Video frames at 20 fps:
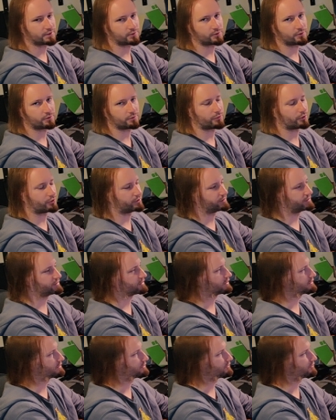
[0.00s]
some
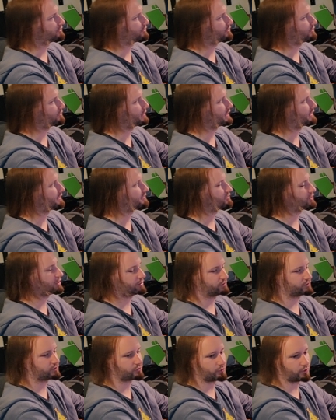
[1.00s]
components are of bad
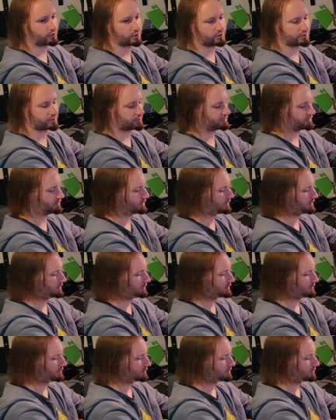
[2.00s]
Chinese quality
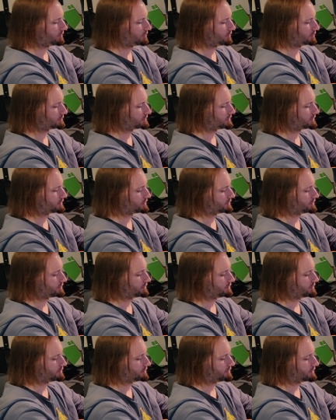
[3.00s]
or the
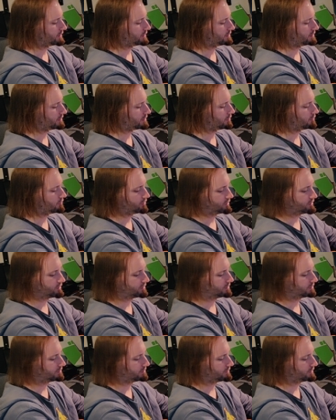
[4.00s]
data of
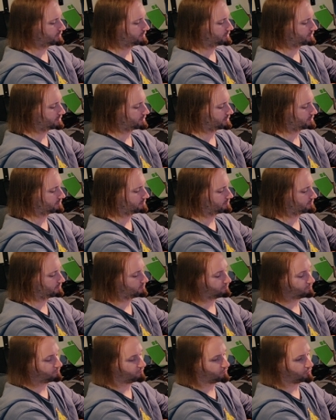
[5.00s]
it is
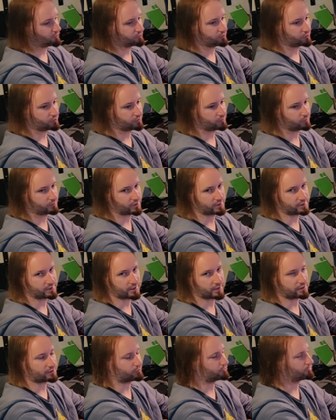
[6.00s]
not
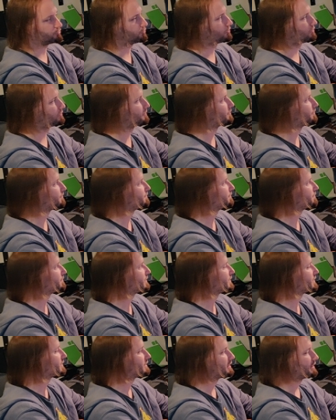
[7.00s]
exactly true
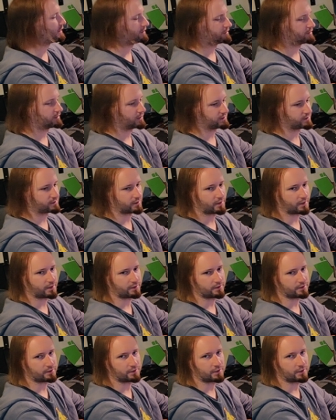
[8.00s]
and it doesn't
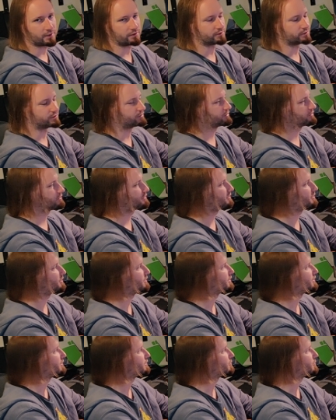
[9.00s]
handle
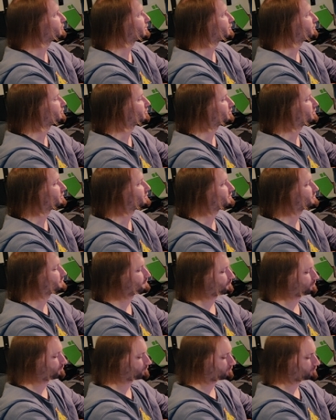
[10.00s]
120 volts.
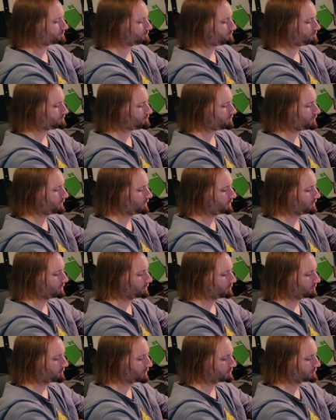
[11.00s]

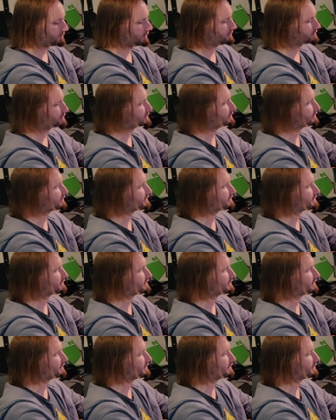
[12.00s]
But everything is
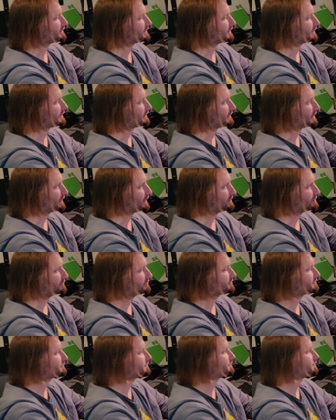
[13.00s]
still
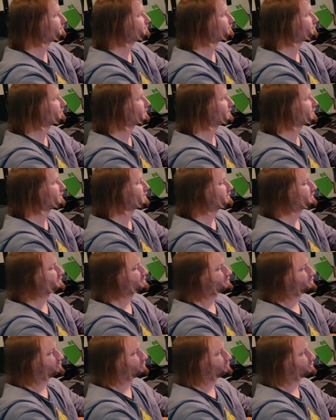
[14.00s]
alive.
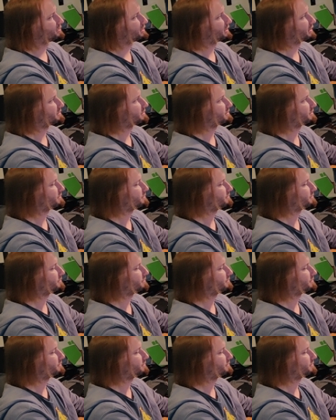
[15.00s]
Let's see what's next